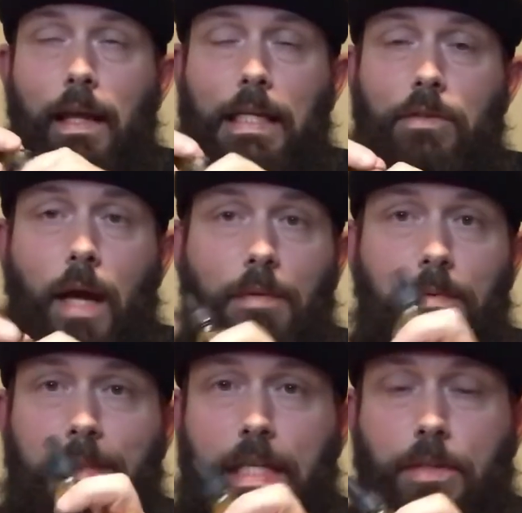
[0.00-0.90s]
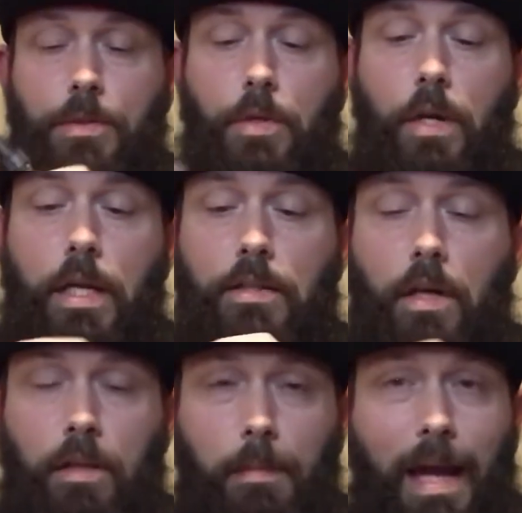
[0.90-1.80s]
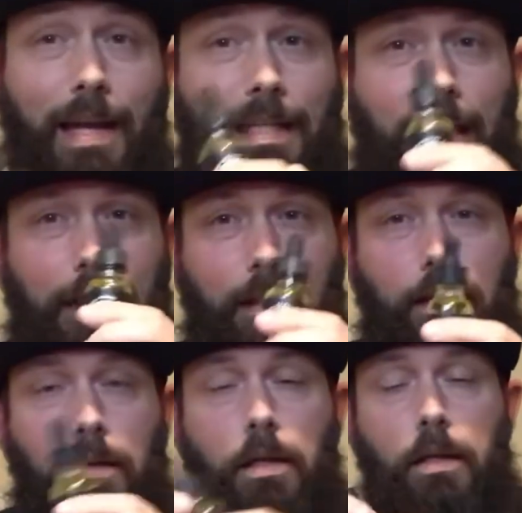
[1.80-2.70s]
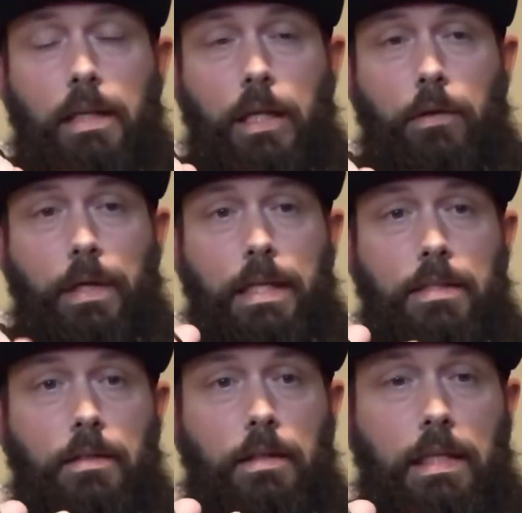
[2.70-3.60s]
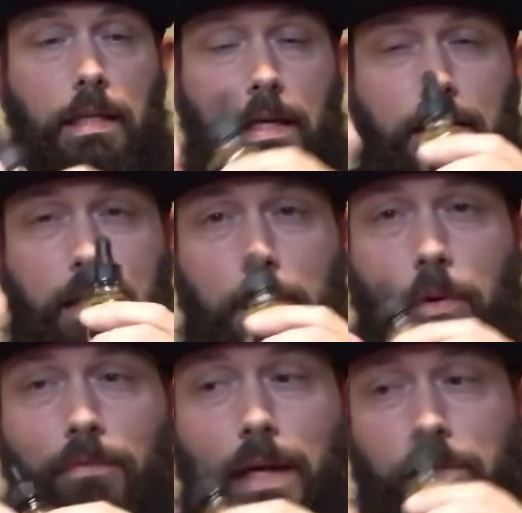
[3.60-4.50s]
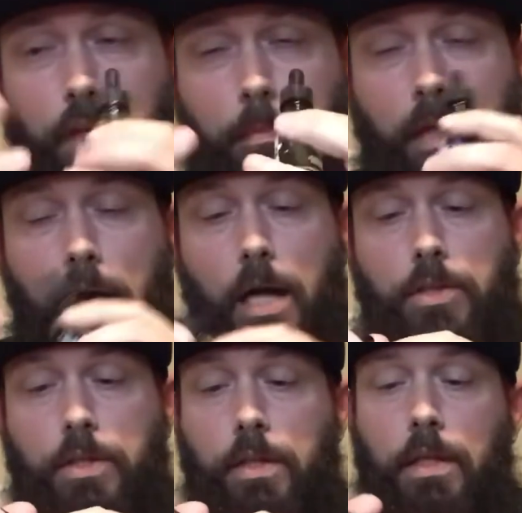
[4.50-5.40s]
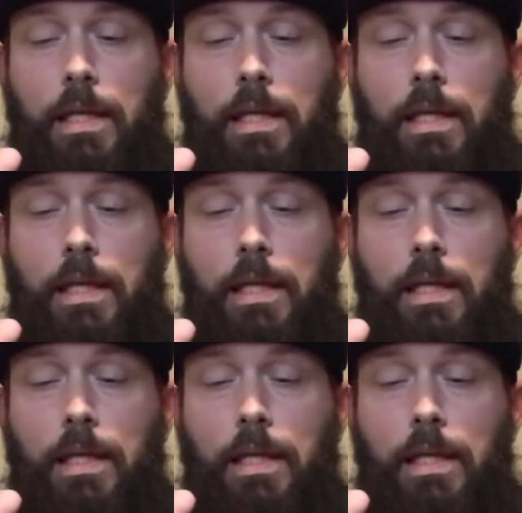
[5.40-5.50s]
he dropped some teasers on it and talked about how he kicked the scent profiles up a notch.